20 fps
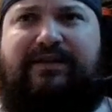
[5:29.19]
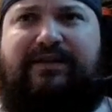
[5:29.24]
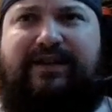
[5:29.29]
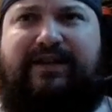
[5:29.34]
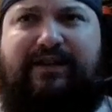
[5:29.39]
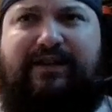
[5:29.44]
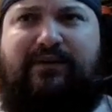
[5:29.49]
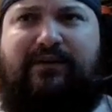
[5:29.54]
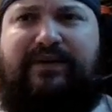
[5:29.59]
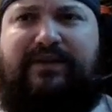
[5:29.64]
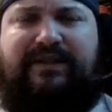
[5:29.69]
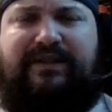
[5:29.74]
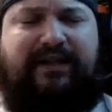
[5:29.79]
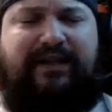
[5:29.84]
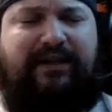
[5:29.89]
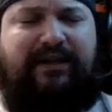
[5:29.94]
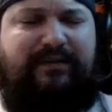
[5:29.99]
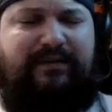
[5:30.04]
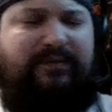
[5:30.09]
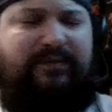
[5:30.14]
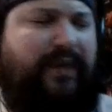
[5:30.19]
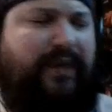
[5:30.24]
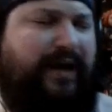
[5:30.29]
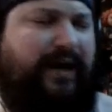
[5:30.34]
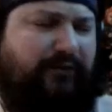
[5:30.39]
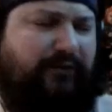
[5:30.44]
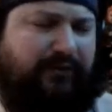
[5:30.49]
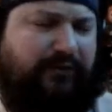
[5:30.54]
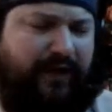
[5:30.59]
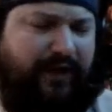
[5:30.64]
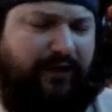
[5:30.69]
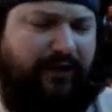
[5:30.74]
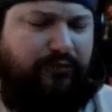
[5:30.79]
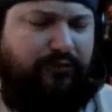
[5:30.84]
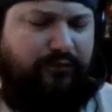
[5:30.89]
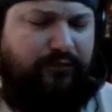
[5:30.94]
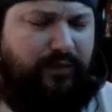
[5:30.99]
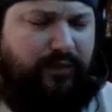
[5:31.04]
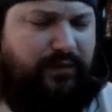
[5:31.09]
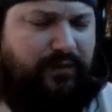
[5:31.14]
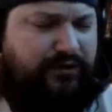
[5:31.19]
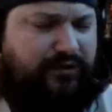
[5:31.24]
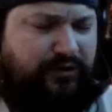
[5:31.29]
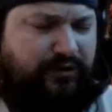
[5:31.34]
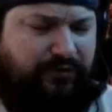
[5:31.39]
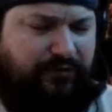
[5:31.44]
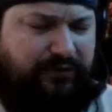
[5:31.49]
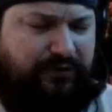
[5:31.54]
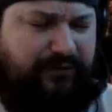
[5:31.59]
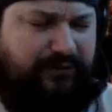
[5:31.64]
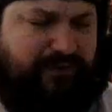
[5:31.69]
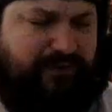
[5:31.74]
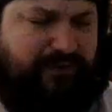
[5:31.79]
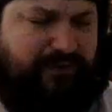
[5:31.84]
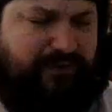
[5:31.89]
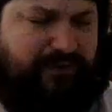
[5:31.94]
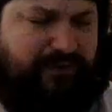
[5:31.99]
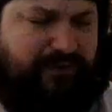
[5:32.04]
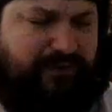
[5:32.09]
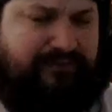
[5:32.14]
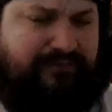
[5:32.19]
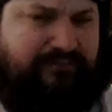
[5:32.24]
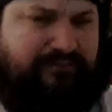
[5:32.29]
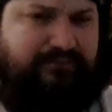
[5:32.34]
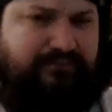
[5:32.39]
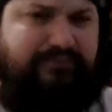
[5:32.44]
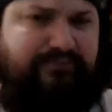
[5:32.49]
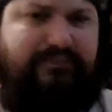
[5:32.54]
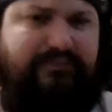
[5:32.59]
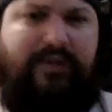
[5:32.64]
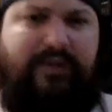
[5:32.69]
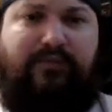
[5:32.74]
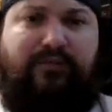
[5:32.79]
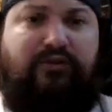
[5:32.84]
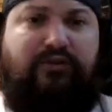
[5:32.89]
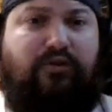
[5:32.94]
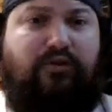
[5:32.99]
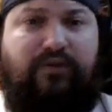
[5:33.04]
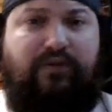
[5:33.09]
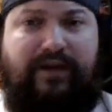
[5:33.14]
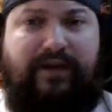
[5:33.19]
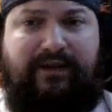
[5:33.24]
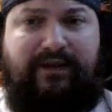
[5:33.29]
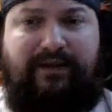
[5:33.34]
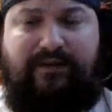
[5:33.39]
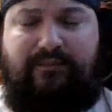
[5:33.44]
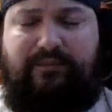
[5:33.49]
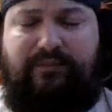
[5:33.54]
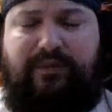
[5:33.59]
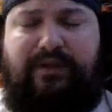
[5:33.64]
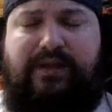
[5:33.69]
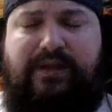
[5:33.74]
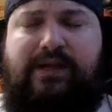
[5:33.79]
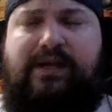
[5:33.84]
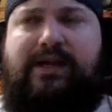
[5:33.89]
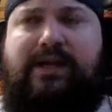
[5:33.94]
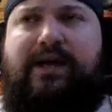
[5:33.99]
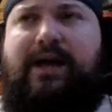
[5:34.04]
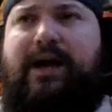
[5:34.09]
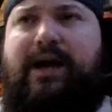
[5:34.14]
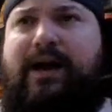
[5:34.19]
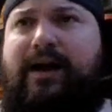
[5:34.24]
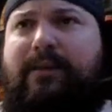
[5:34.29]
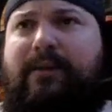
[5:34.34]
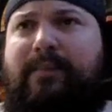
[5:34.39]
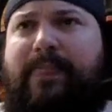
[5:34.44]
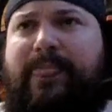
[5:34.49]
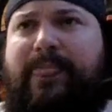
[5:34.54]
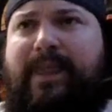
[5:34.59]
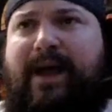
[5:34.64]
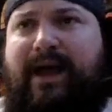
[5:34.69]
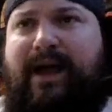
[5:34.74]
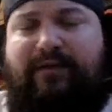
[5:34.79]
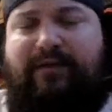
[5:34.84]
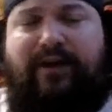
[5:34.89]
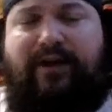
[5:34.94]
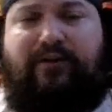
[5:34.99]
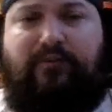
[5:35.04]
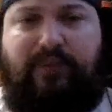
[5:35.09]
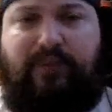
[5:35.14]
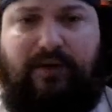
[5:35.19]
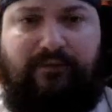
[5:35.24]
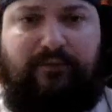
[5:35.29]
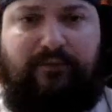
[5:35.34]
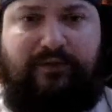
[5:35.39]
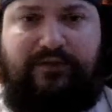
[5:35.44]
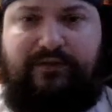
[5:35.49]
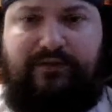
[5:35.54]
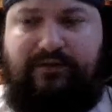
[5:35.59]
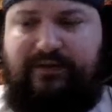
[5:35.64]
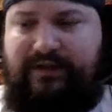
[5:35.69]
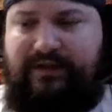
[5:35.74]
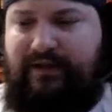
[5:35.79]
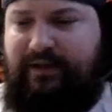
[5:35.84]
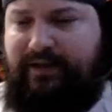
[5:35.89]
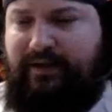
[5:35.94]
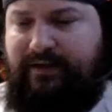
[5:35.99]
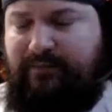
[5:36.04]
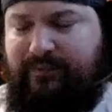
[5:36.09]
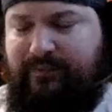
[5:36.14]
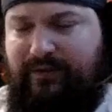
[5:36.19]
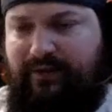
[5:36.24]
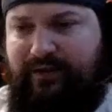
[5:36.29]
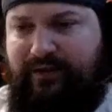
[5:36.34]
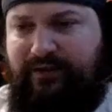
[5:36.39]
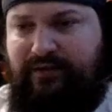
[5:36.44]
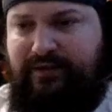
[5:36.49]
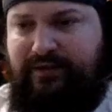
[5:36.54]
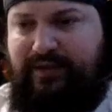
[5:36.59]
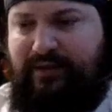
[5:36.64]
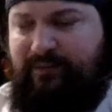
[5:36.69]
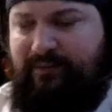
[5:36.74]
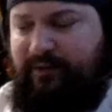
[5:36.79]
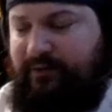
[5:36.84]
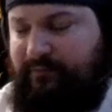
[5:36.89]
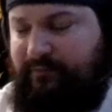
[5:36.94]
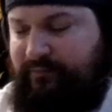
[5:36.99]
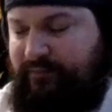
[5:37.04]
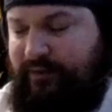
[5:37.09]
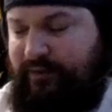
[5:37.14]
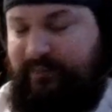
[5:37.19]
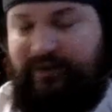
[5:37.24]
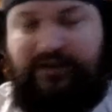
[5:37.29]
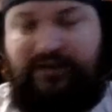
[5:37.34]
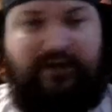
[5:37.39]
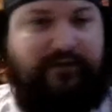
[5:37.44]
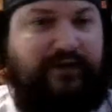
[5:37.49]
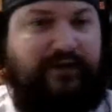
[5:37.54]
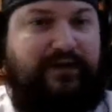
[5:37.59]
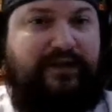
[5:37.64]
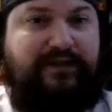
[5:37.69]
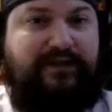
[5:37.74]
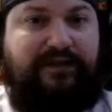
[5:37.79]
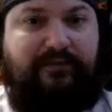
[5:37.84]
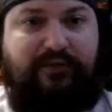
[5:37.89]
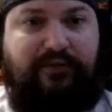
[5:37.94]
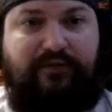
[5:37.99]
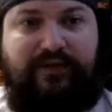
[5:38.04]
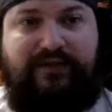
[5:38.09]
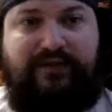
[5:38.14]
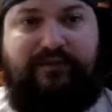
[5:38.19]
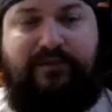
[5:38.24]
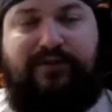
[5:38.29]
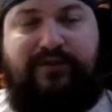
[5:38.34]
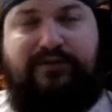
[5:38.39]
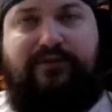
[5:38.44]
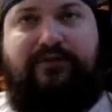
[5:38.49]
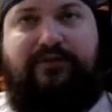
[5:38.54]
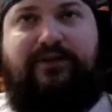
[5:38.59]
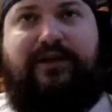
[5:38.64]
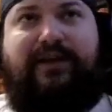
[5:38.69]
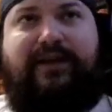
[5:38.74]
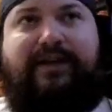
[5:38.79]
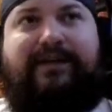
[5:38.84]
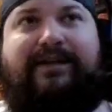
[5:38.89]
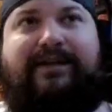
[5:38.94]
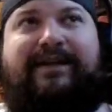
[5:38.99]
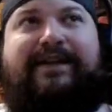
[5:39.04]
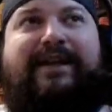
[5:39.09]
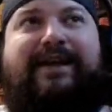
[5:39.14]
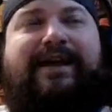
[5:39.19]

There's like always this kind of this battle now with musicals where it's like people don't like them. I've had no problem with musicals. I like them. I had a good time with them. Pretty much every Disney movie is a musical, right?